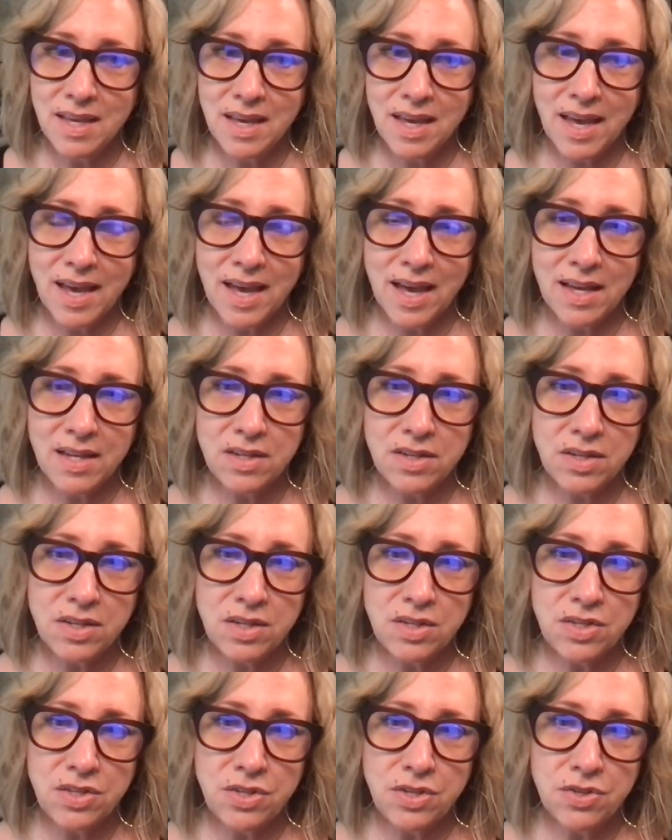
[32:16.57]
and
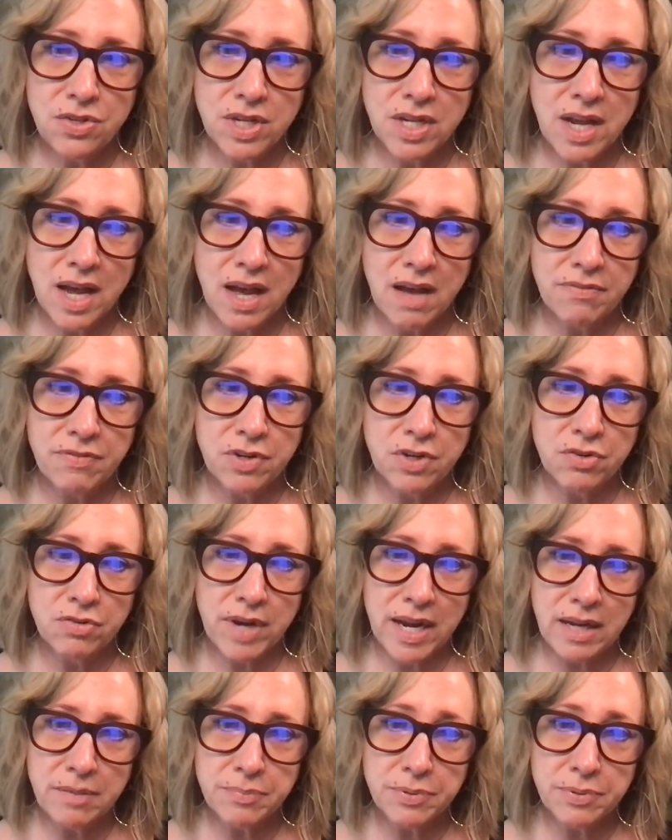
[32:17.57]
you can have great